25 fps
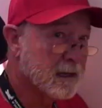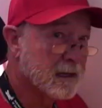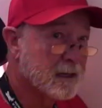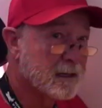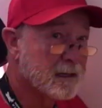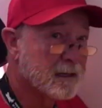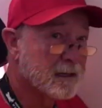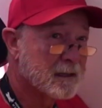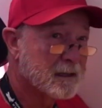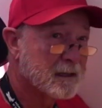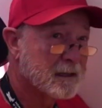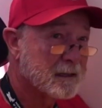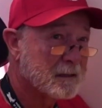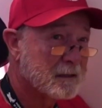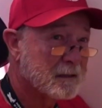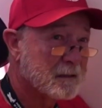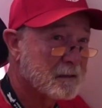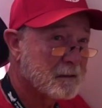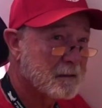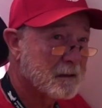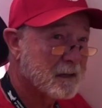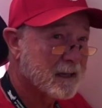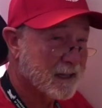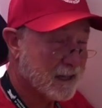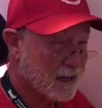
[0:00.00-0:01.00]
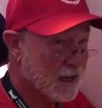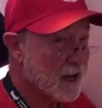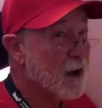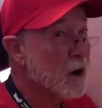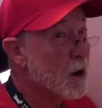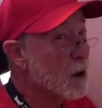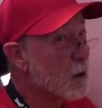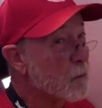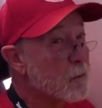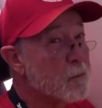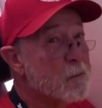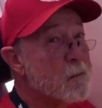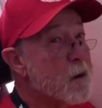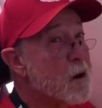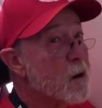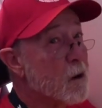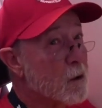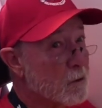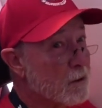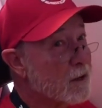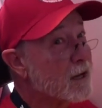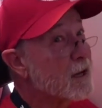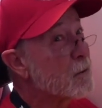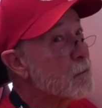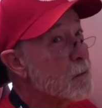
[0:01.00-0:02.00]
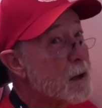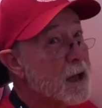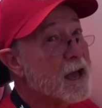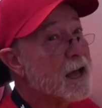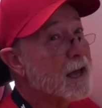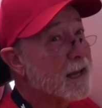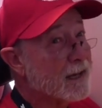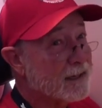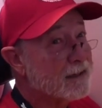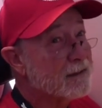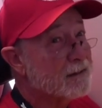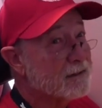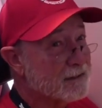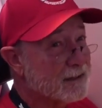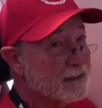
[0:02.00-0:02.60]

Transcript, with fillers: on top of the screen. Oh, oh, you bet.